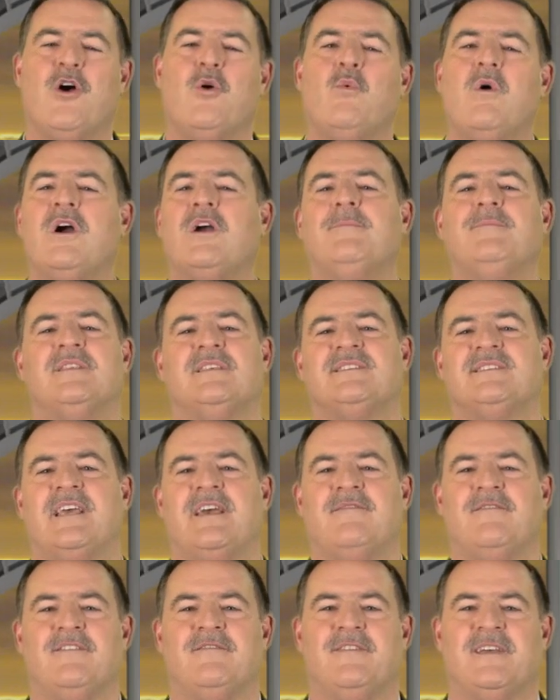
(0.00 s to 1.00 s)
Welcome to the
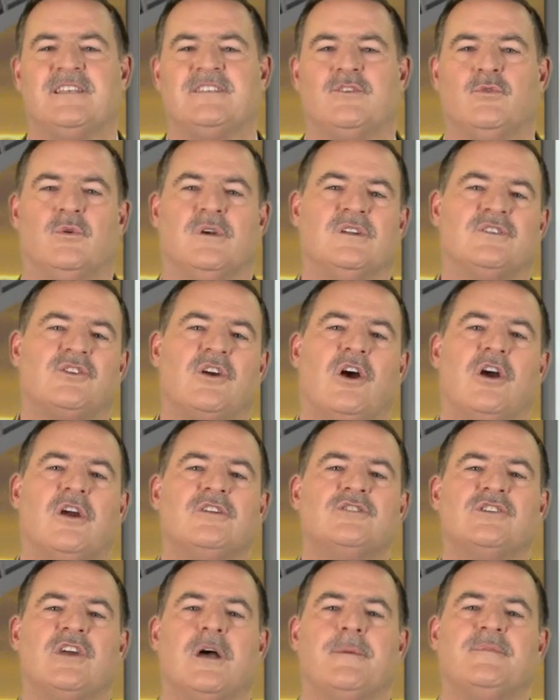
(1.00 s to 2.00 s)
Savvy Investor, where it's our
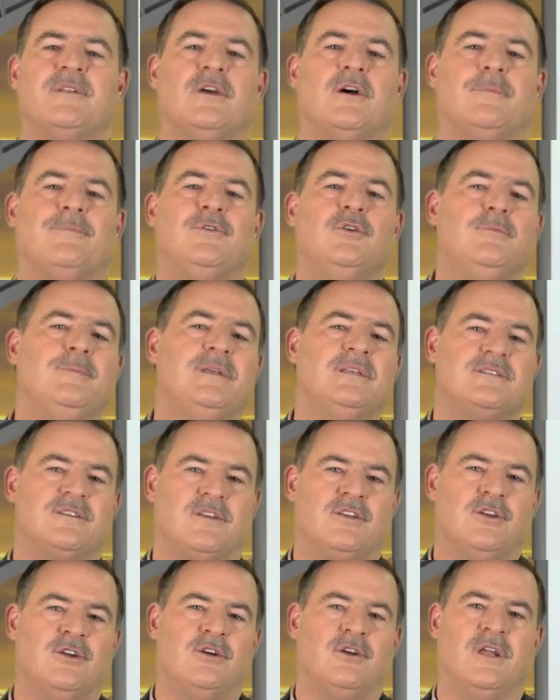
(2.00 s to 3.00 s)
job to help you be
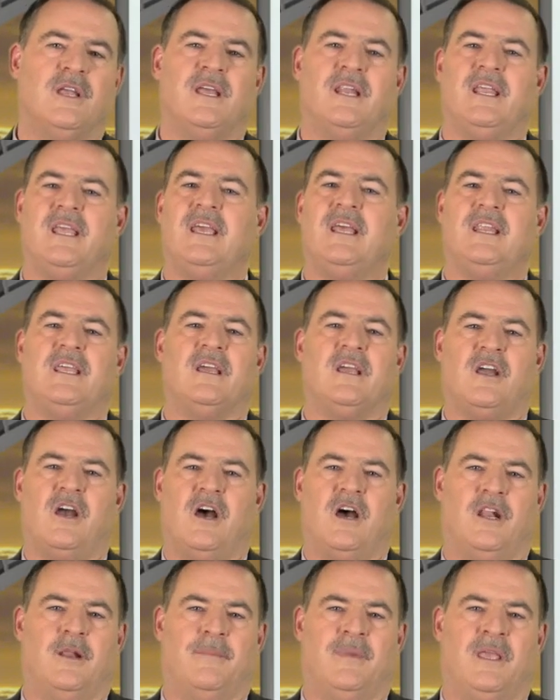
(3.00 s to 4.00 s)
secure in any
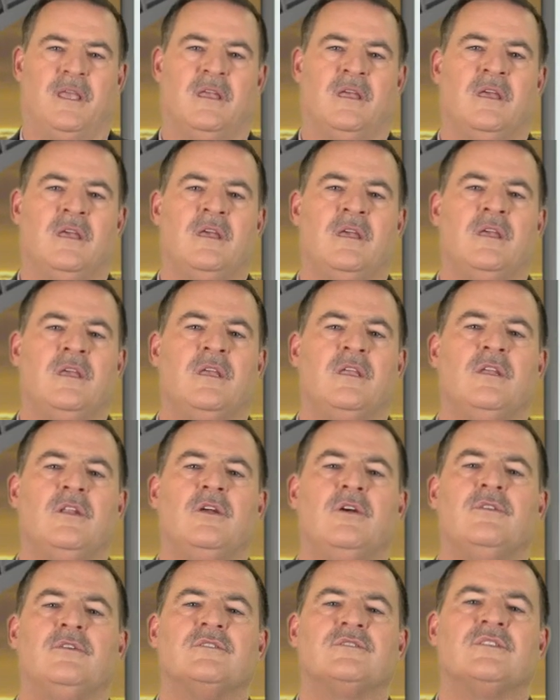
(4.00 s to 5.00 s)
economy. You
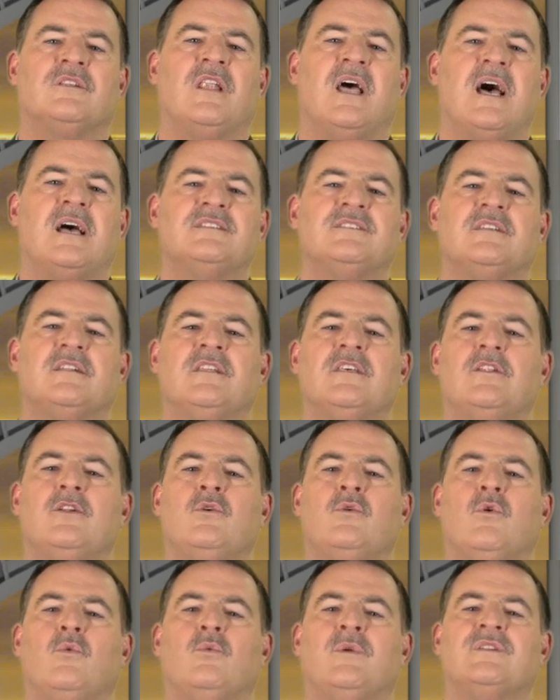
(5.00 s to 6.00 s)
know, there's lots of
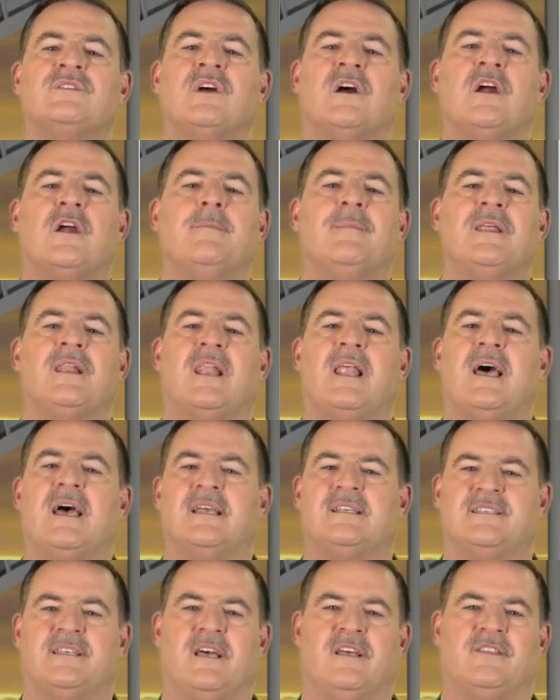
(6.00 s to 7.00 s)
little retirement
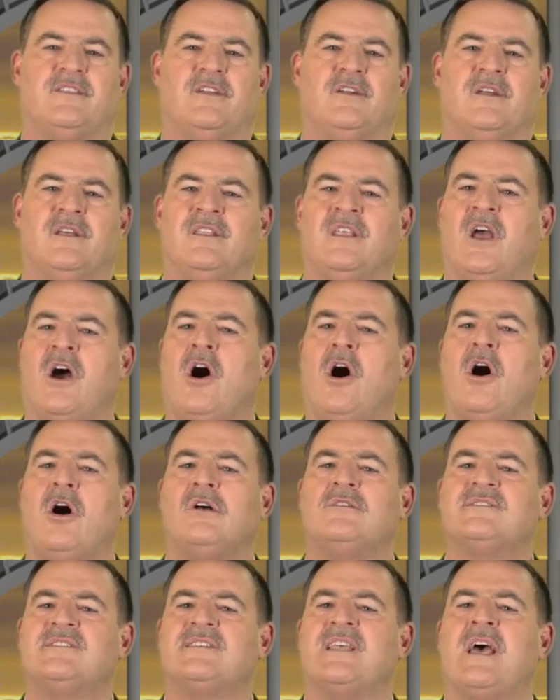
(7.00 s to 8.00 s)
lies out there, and they
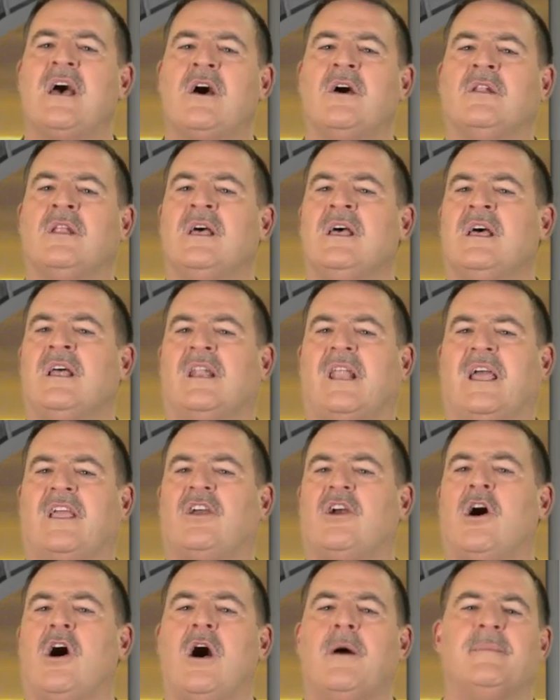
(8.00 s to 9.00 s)
all sound like
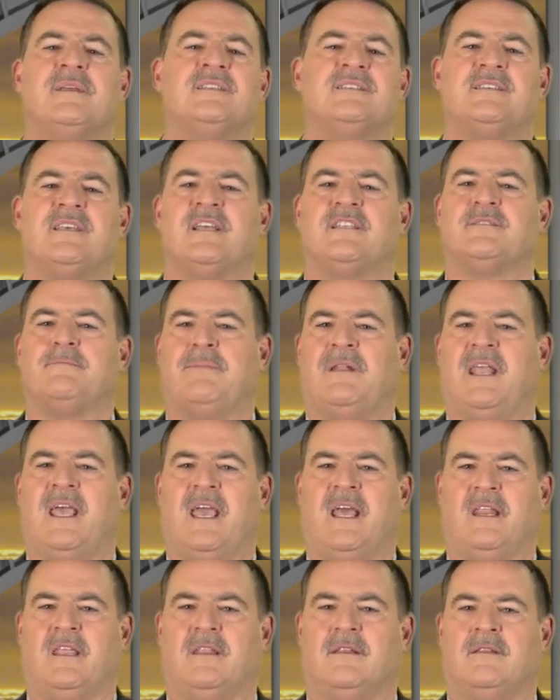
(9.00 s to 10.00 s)
common sense
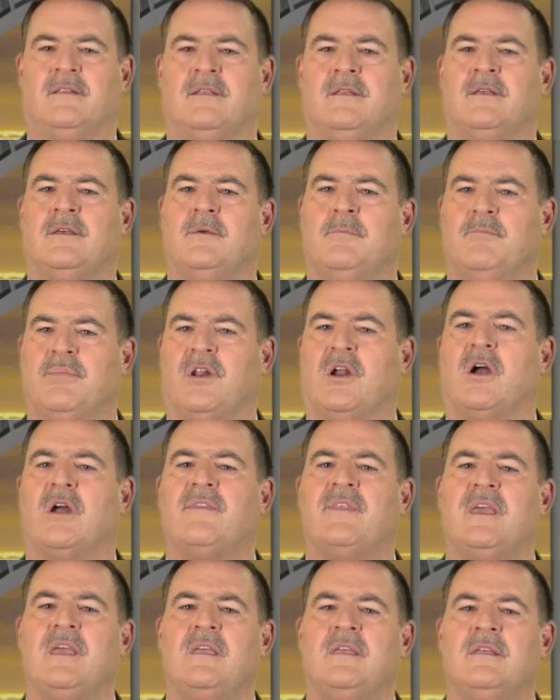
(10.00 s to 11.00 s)
planning. But are
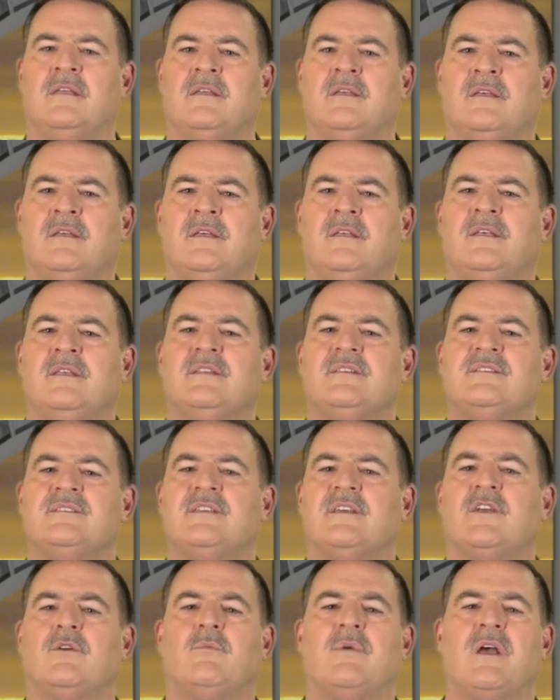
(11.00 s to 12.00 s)
they?
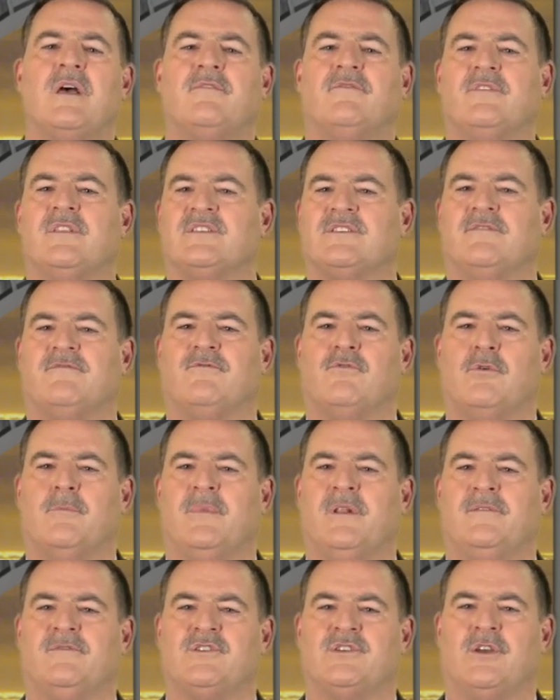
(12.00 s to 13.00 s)
Stick around for this
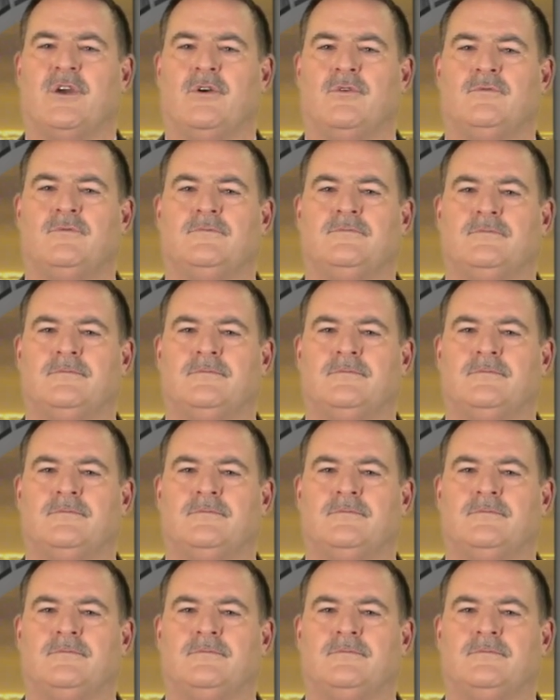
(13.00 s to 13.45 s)
informative show.